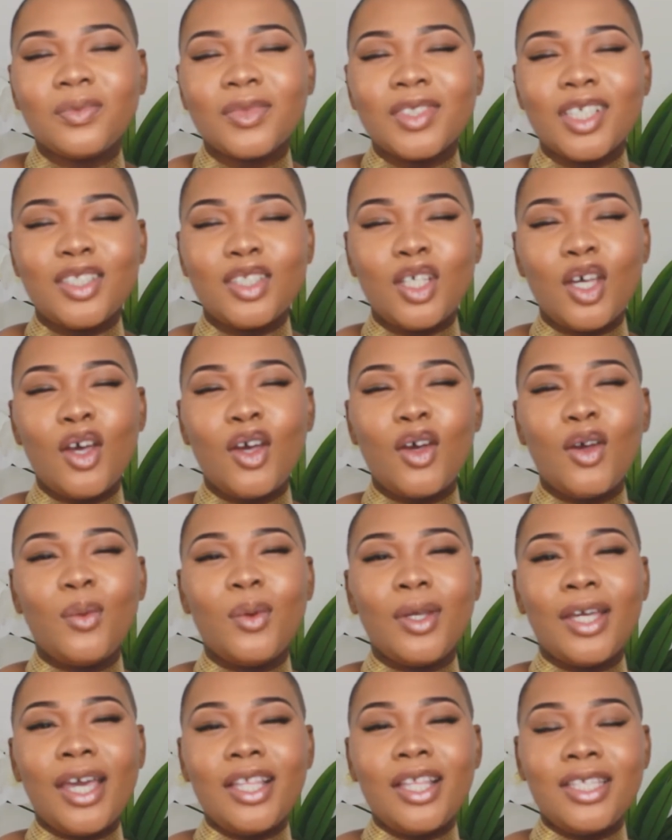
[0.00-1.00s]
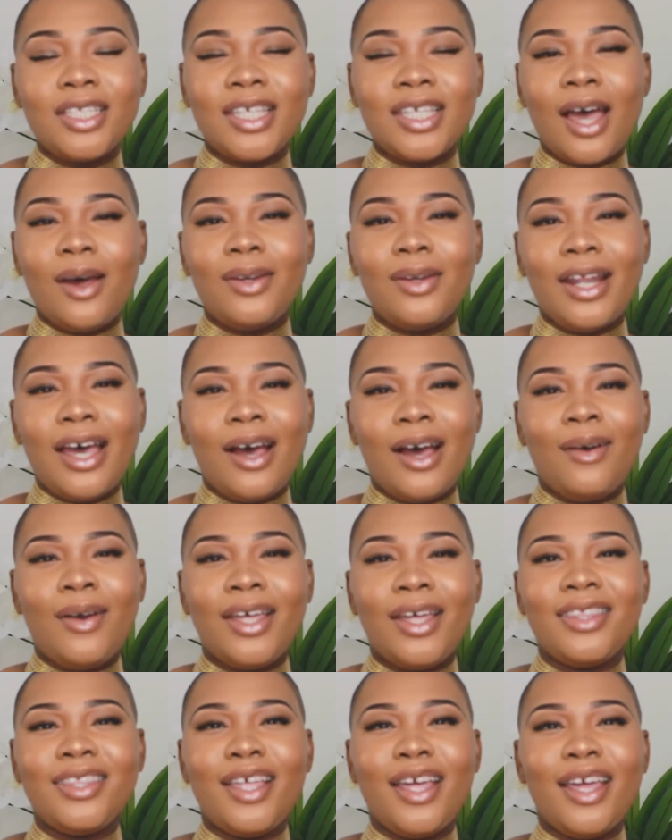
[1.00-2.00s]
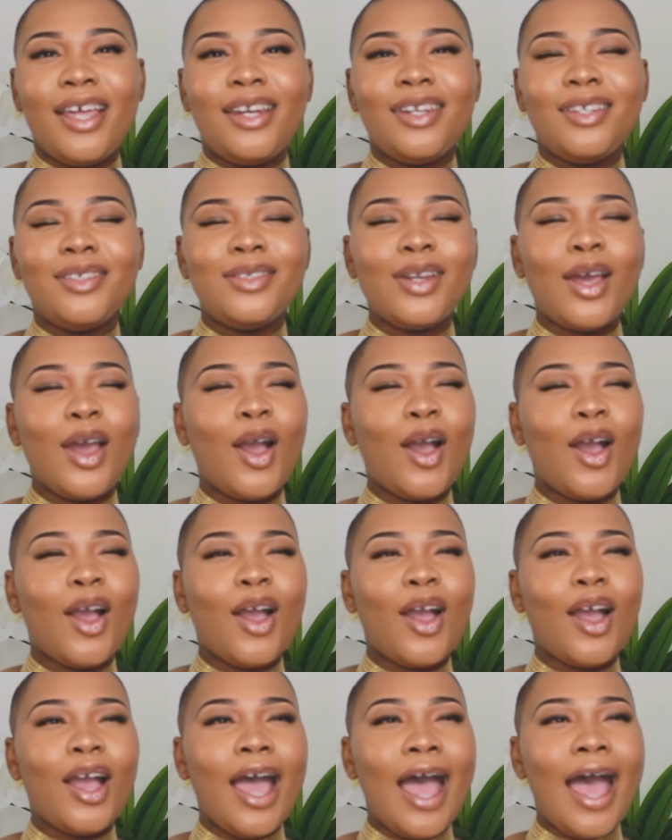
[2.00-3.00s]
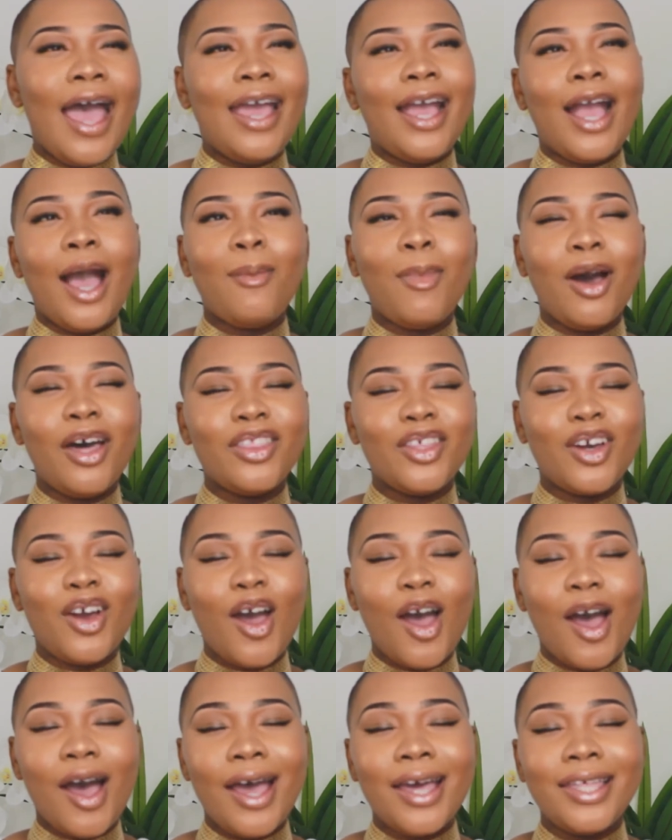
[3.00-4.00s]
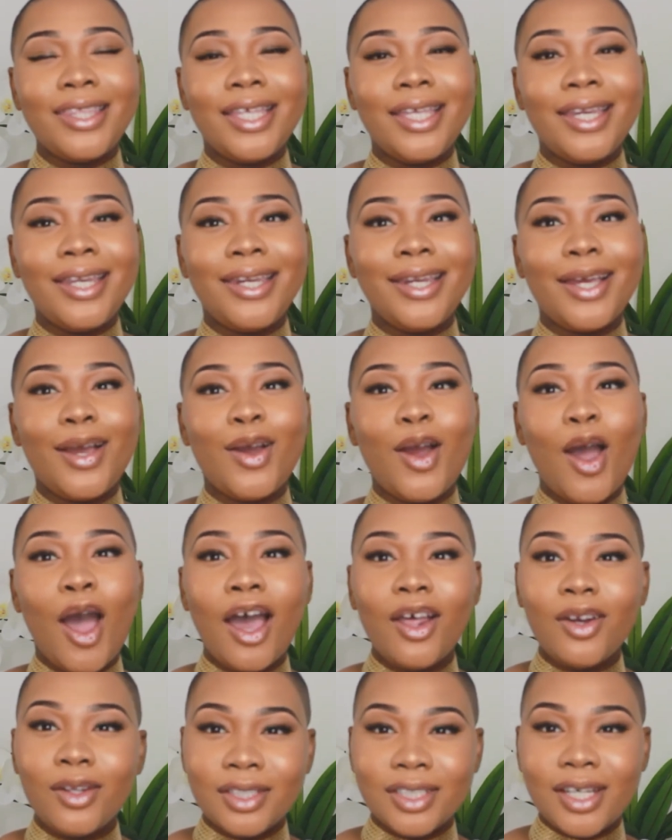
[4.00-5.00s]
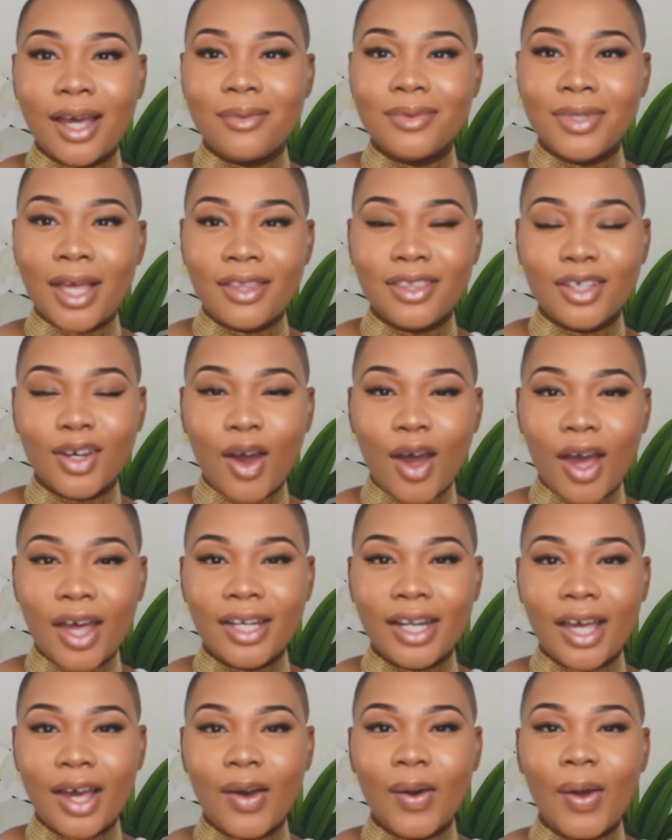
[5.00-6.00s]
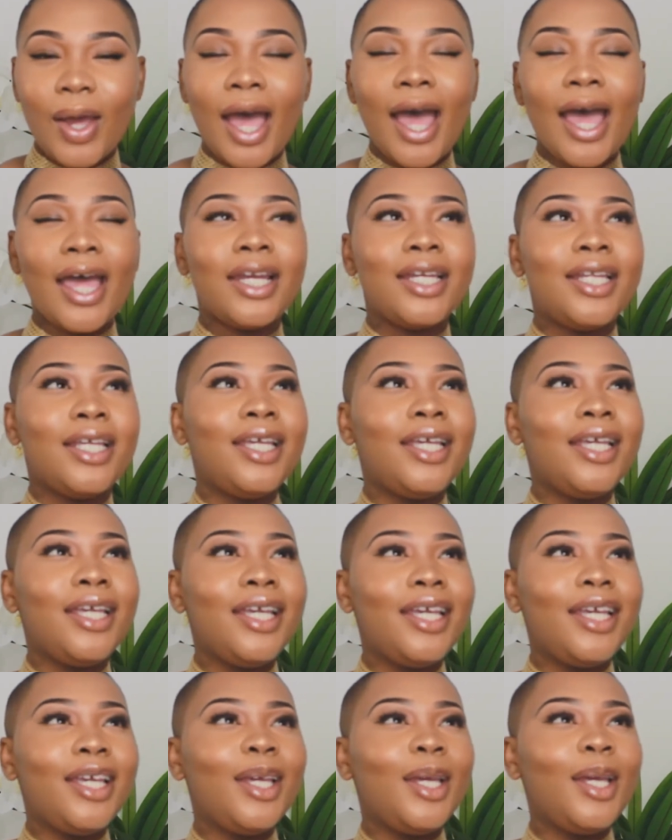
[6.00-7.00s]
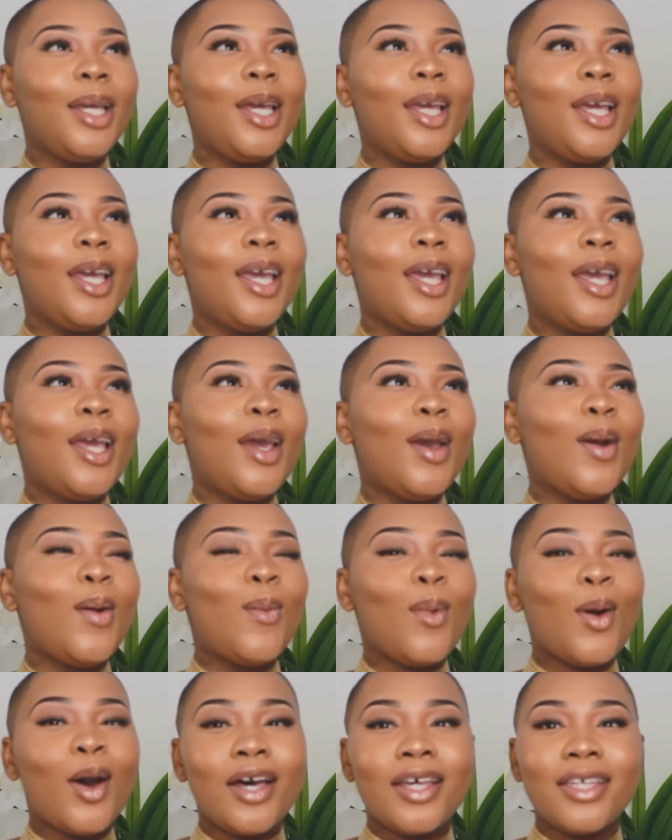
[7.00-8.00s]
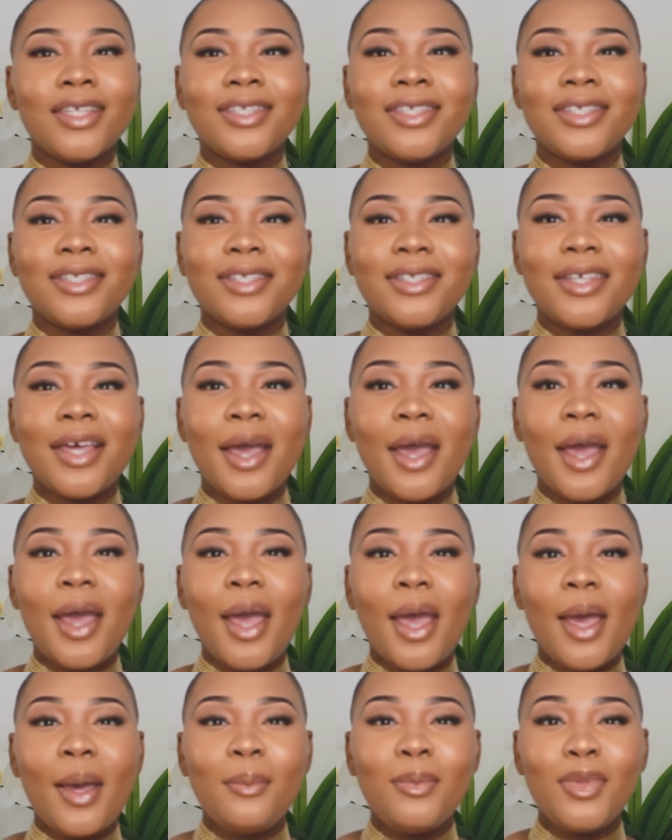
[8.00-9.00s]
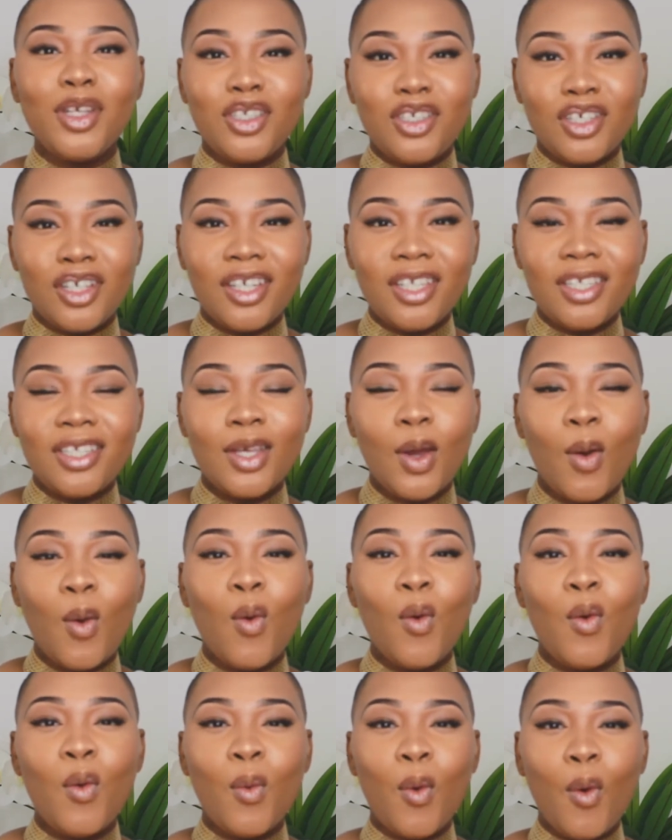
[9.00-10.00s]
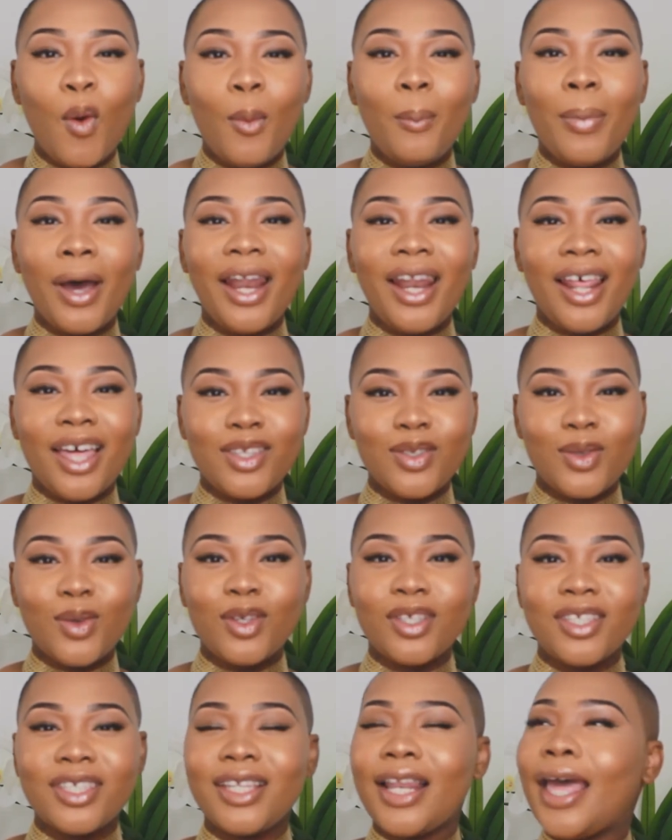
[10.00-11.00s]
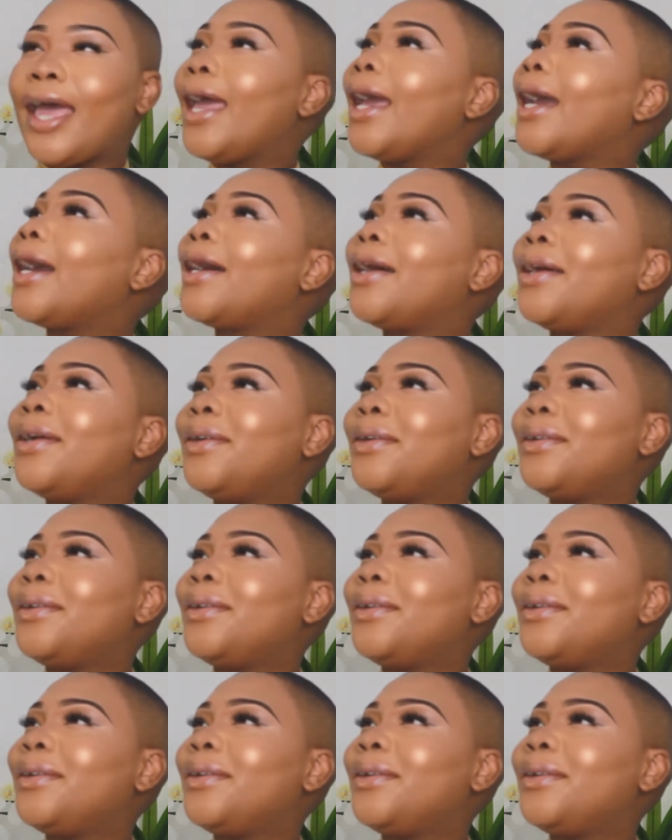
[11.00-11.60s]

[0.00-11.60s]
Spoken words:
So we get to town now, and then I come out the car, and then Carlos comes out the car now, and he was a midget who wore palazzos, like,